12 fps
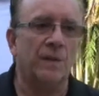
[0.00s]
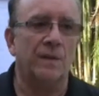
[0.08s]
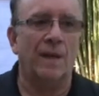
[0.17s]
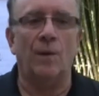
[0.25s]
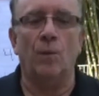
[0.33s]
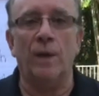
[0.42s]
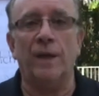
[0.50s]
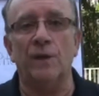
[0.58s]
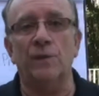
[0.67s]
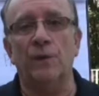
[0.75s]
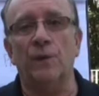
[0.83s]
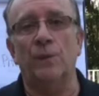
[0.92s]
that we
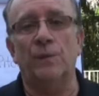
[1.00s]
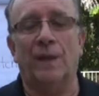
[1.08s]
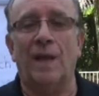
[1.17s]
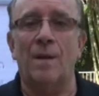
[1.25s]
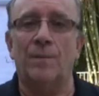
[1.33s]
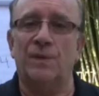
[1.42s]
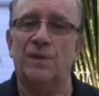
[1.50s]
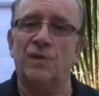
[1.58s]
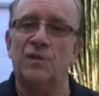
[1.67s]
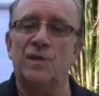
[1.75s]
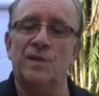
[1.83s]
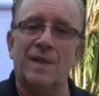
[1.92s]
can do, the
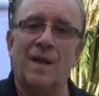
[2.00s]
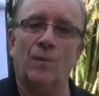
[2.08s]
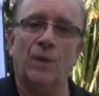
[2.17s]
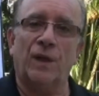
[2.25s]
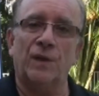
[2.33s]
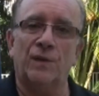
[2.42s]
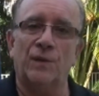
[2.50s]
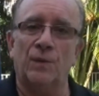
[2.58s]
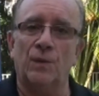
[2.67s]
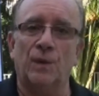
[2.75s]
competitions that we can do,